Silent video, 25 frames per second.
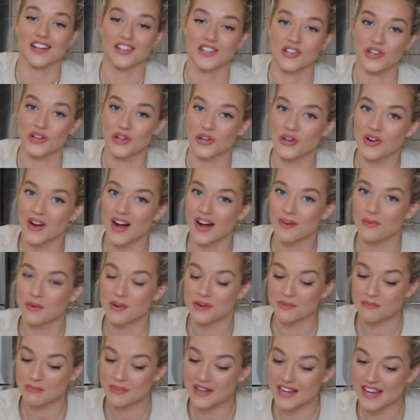knew I
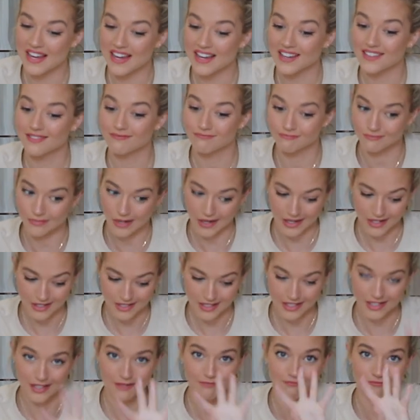wouldn't be wanting
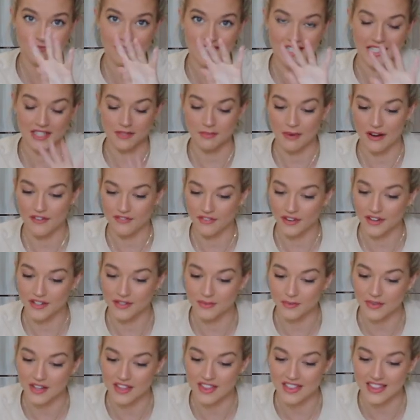to touch my
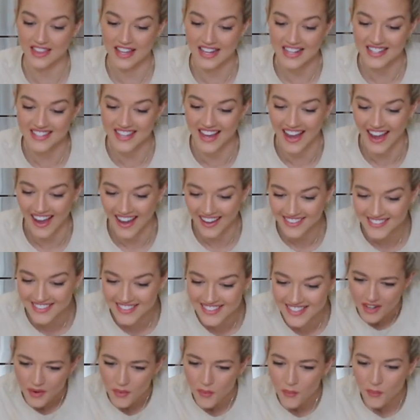phone with these
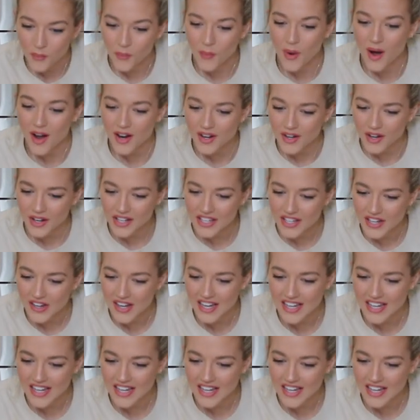hands. What got you